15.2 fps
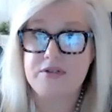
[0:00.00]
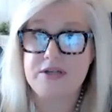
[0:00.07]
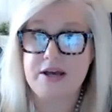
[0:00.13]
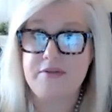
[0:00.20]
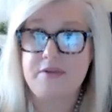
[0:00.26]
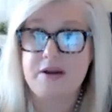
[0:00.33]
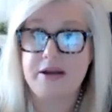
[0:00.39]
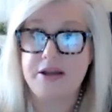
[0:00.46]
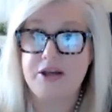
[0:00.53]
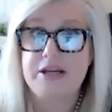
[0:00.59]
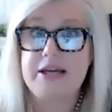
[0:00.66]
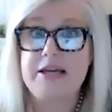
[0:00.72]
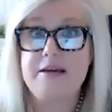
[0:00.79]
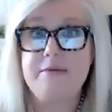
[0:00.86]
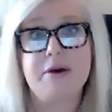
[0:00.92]
and then I could
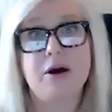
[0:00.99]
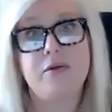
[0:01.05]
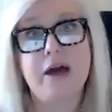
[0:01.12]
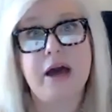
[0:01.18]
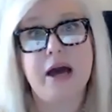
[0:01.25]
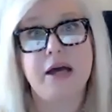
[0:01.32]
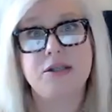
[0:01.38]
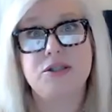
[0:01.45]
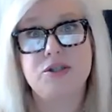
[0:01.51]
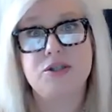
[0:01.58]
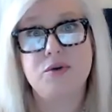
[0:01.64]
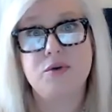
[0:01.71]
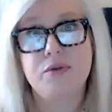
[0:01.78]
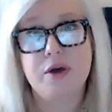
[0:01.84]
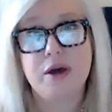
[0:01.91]
email that
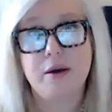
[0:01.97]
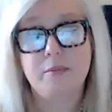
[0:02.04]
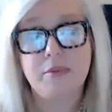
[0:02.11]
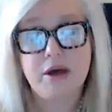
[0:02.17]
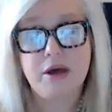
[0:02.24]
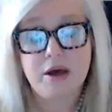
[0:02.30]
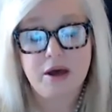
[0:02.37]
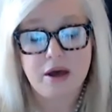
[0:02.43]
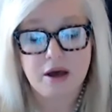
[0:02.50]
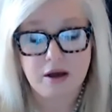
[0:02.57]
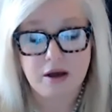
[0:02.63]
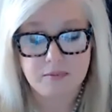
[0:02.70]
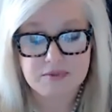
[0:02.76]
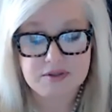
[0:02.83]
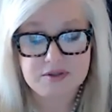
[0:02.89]
to them
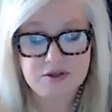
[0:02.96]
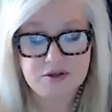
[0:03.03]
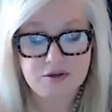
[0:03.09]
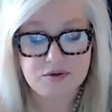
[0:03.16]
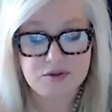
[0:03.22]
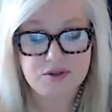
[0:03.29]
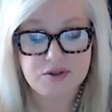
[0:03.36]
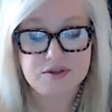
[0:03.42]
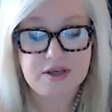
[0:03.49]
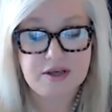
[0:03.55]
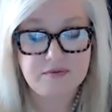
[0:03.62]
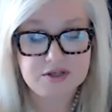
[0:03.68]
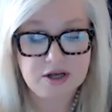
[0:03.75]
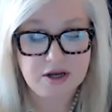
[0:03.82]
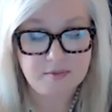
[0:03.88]
to
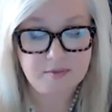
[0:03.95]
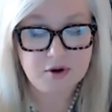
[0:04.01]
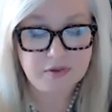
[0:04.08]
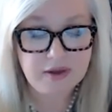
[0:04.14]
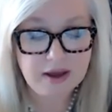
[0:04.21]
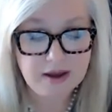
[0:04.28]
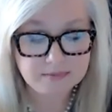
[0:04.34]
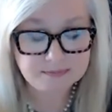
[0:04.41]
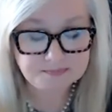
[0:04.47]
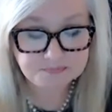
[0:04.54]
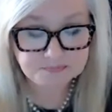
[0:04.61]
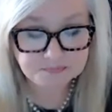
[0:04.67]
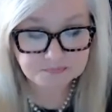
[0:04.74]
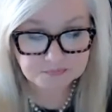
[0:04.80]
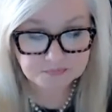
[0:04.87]
save time on that.
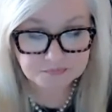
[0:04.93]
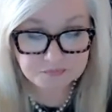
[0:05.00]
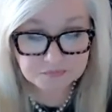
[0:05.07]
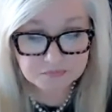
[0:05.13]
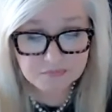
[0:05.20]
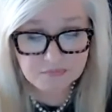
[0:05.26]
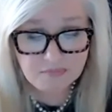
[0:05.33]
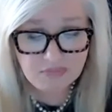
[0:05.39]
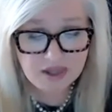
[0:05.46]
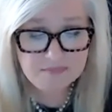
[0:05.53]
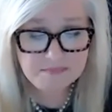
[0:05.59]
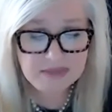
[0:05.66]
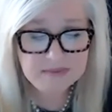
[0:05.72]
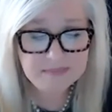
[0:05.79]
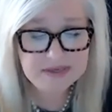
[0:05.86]
It
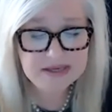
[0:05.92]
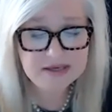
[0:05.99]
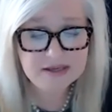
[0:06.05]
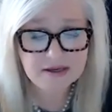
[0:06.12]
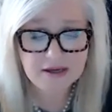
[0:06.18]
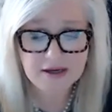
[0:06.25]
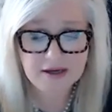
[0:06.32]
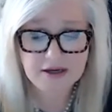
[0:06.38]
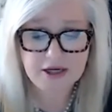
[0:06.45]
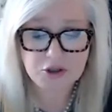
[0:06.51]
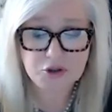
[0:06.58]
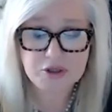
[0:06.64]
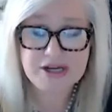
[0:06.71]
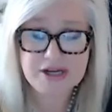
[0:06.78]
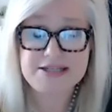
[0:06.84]
may be a
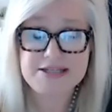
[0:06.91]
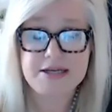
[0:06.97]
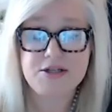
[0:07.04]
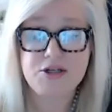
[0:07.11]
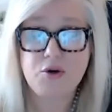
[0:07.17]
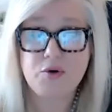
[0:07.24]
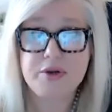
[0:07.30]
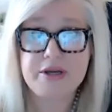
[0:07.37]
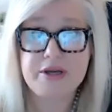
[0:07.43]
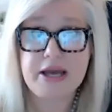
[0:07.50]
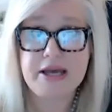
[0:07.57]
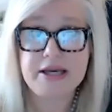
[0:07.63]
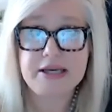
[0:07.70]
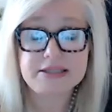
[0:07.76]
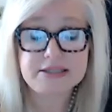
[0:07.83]
good idea to
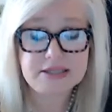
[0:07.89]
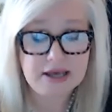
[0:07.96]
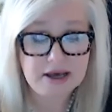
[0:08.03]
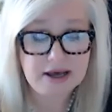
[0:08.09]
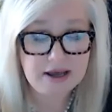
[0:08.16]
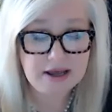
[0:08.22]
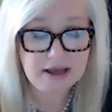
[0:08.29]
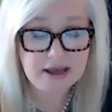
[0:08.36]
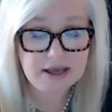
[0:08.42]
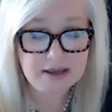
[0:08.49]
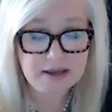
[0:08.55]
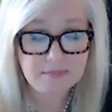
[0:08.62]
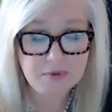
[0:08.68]
create a